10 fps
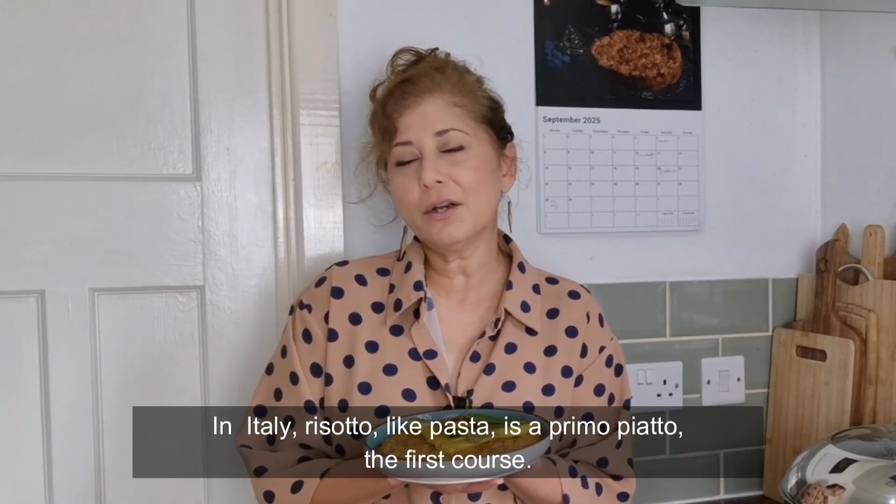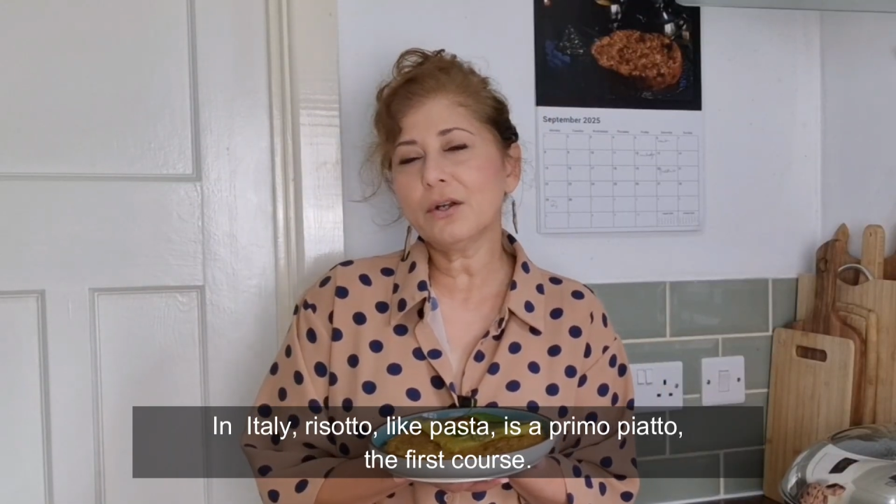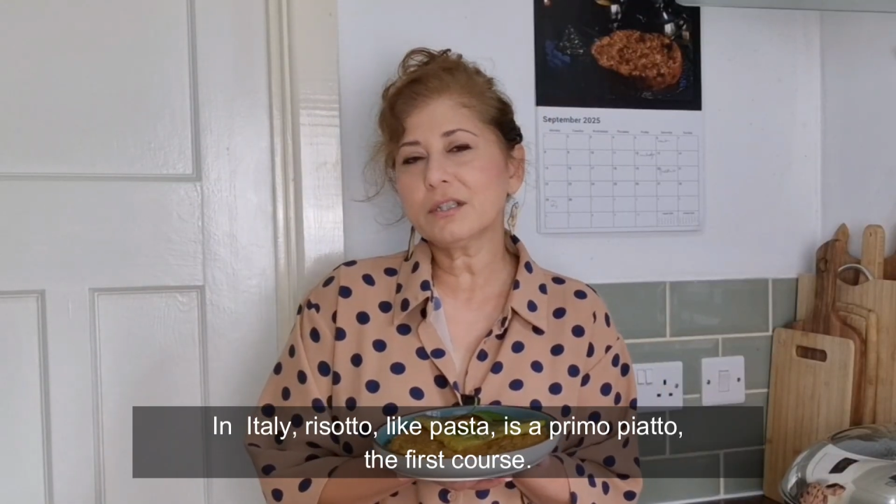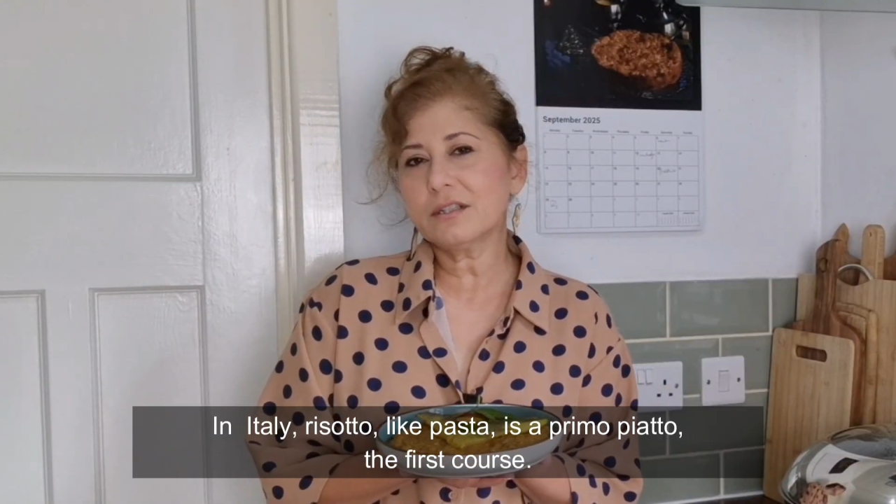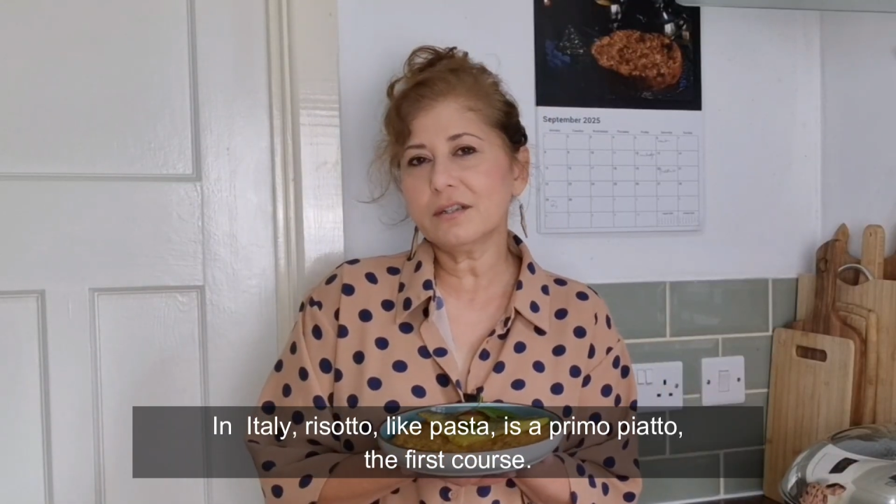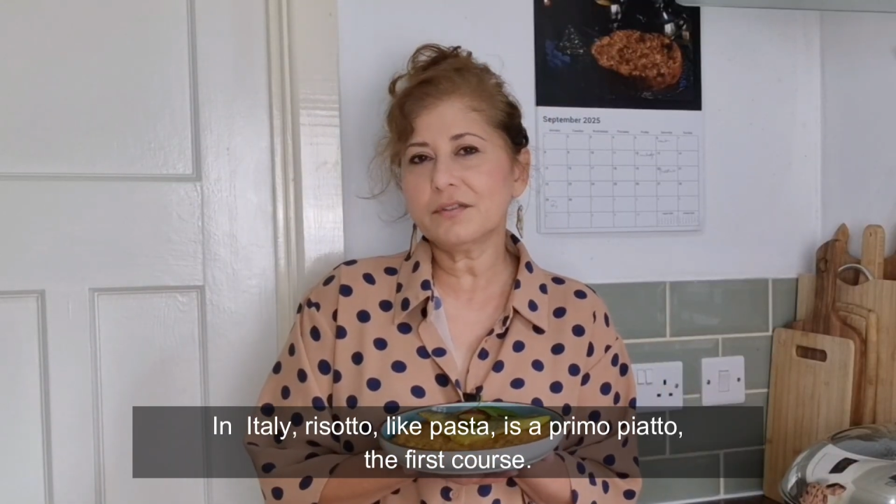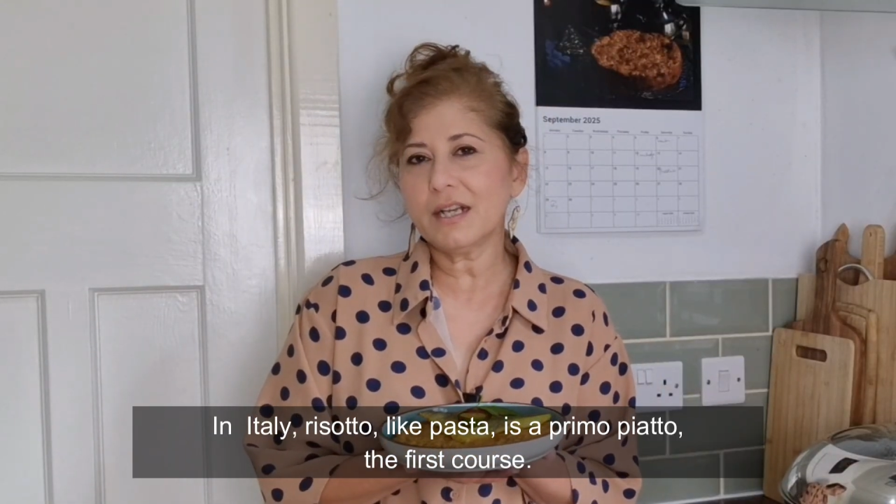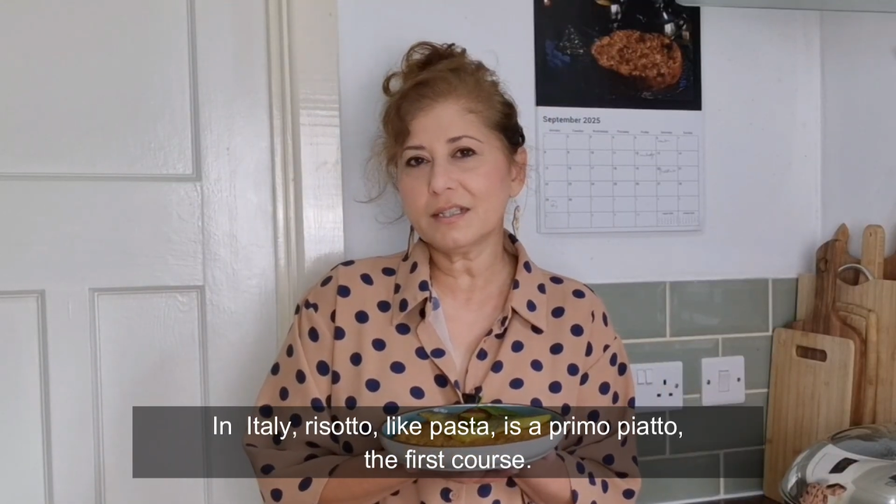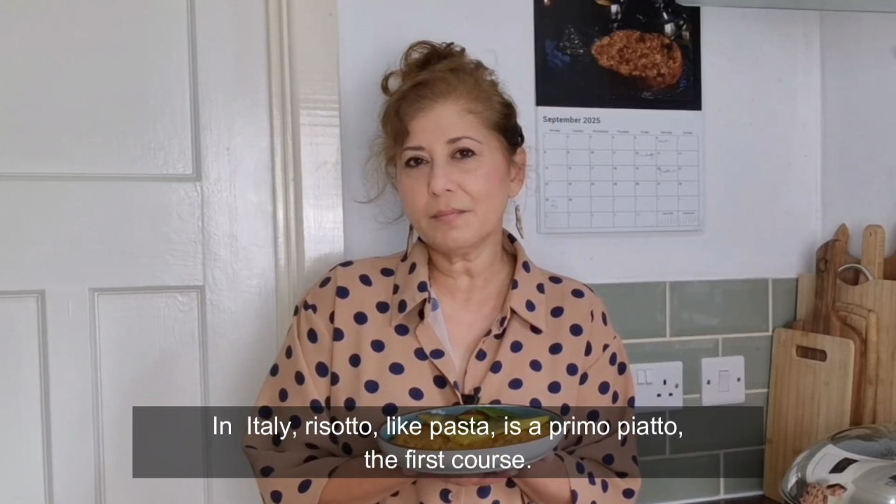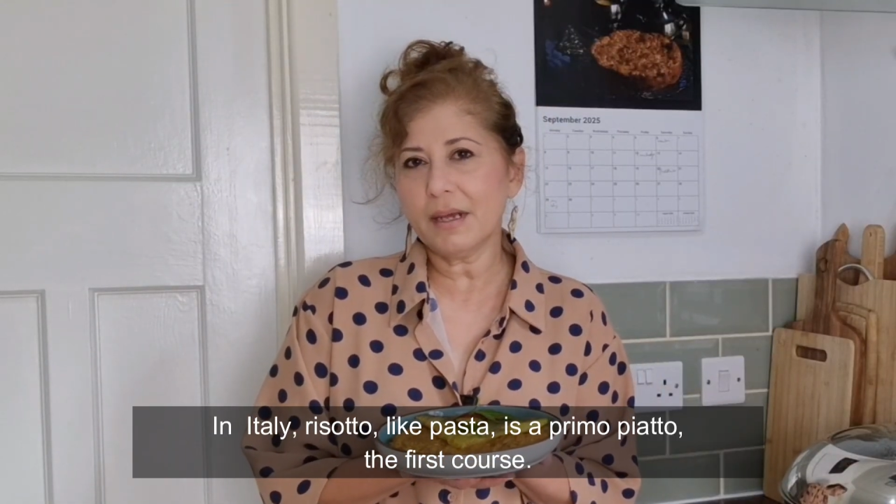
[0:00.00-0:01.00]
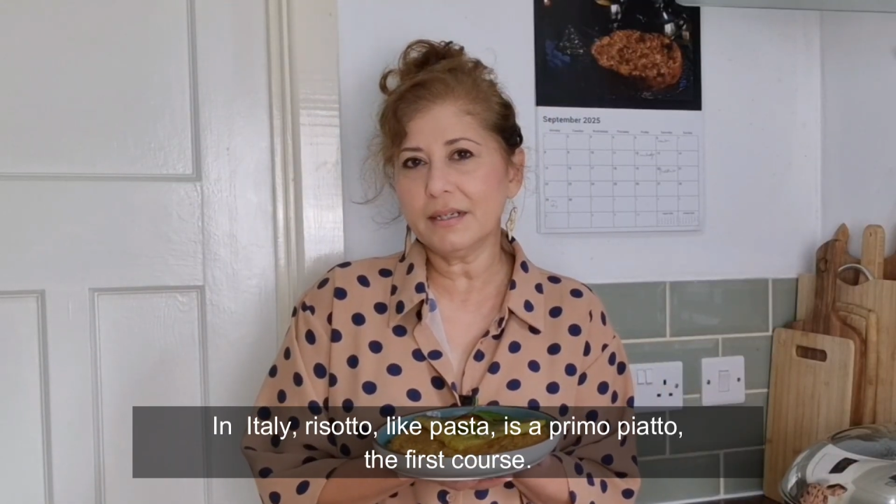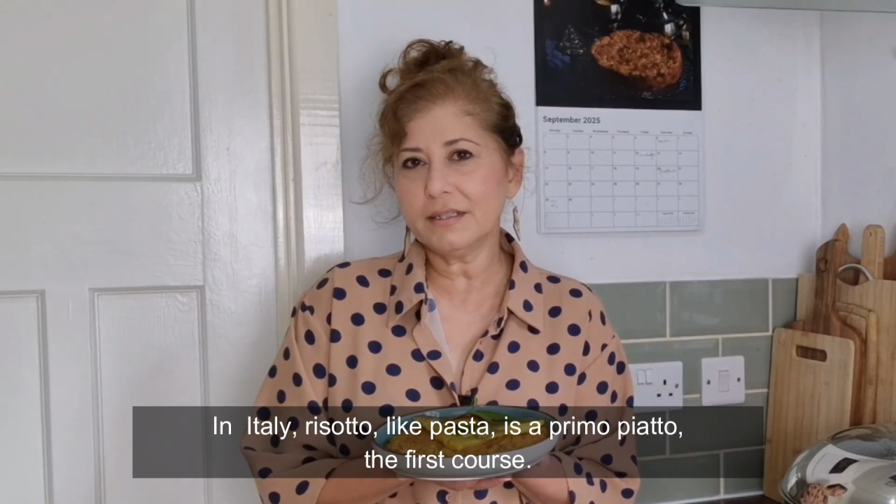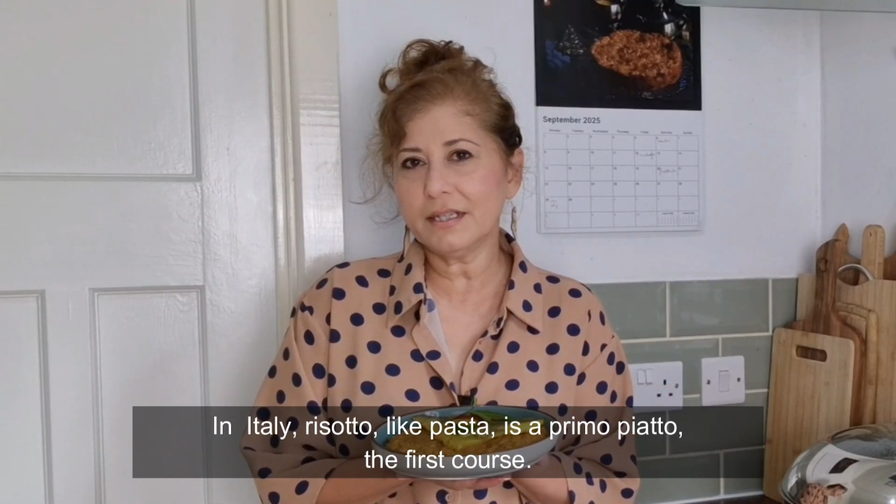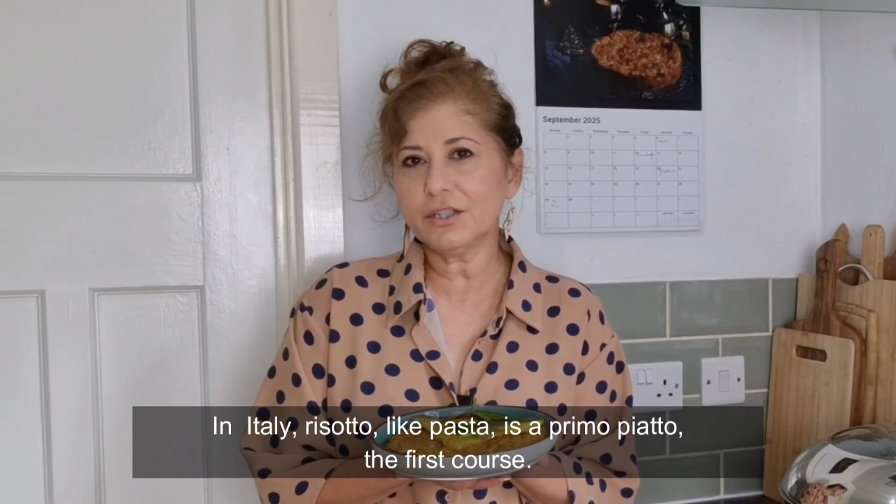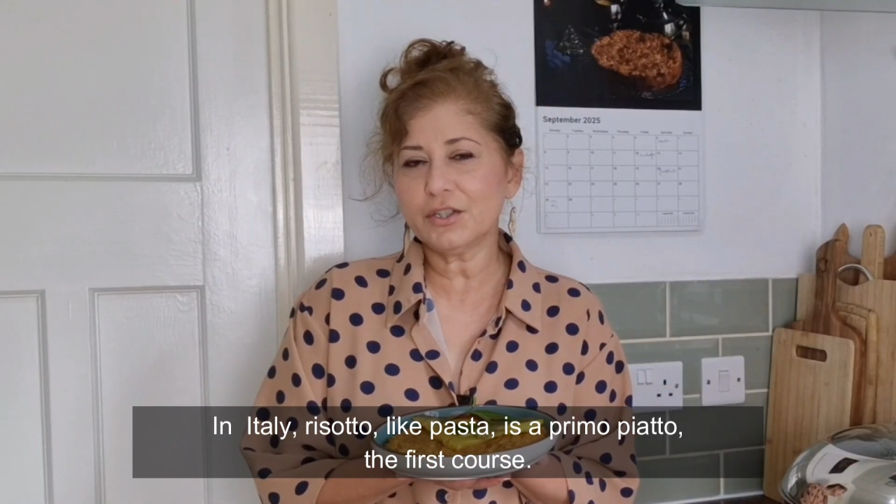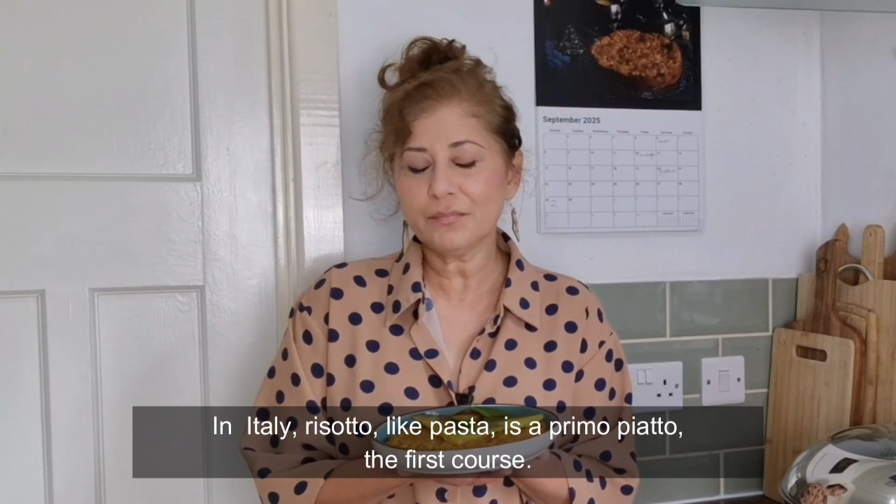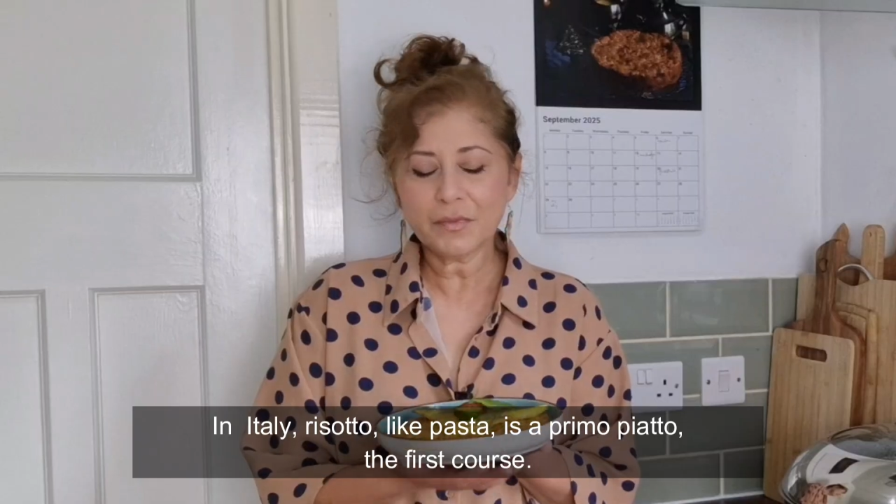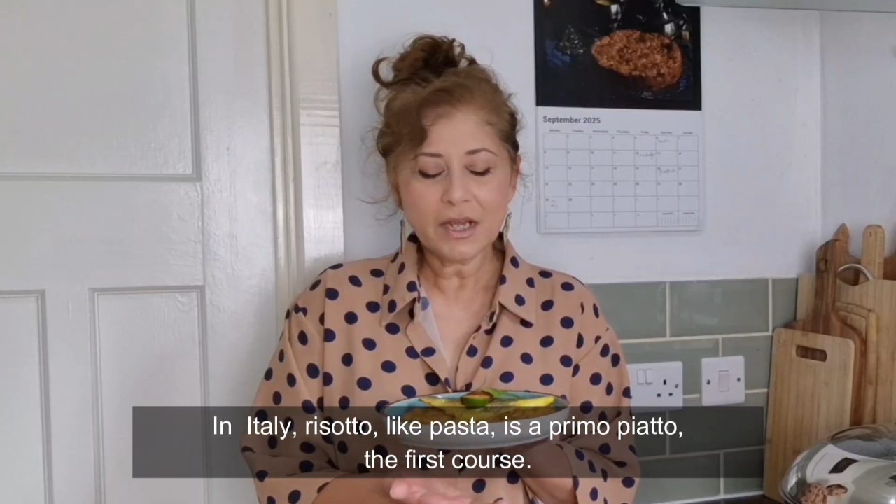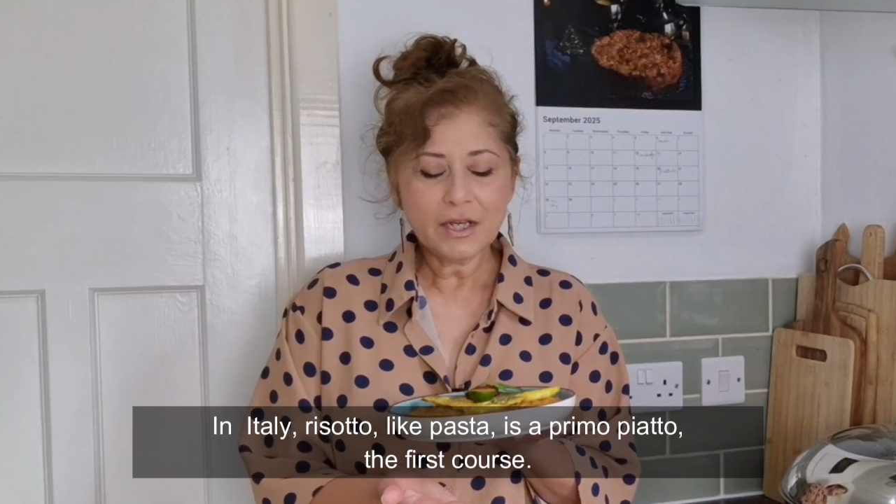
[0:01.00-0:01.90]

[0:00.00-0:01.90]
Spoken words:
not served as a main dish.